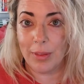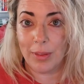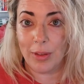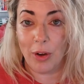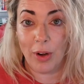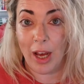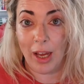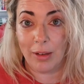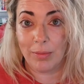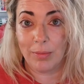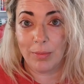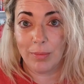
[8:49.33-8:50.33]
you're not.
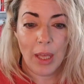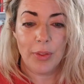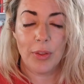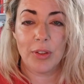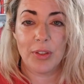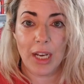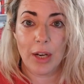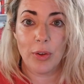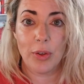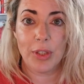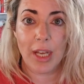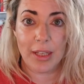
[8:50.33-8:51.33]
The
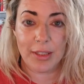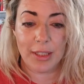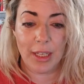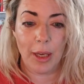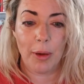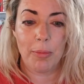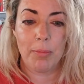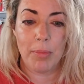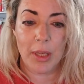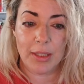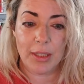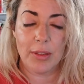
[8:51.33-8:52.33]
standard testing
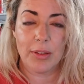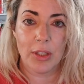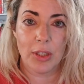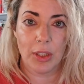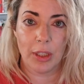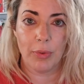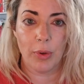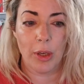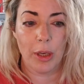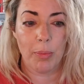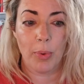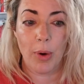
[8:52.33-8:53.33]
misses the
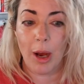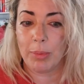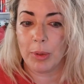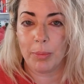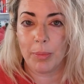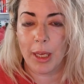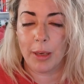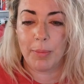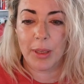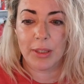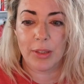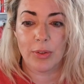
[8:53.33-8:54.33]
delivery problem. It
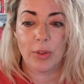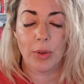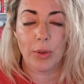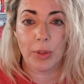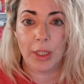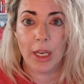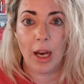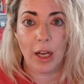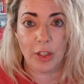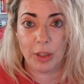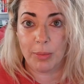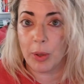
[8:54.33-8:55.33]
misses early
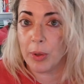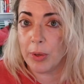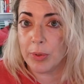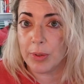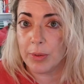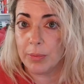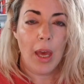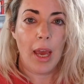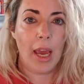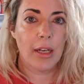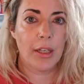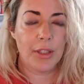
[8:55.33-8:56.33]
Hashimoto's,
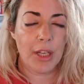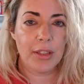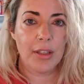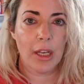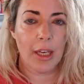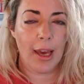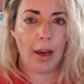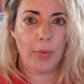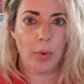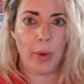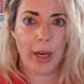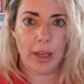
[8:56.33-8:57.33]
and it does not account for
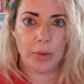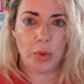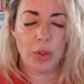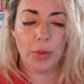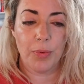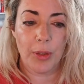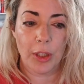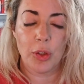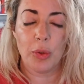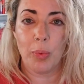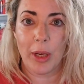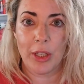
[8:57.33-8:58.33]
what estrogen
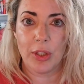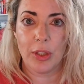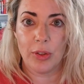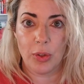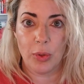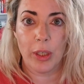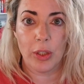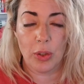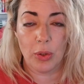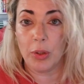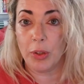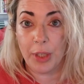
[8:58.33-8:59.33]
fluctuation is doing
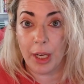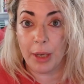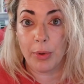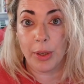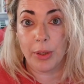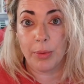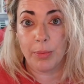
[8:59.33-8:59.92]
to the thyroid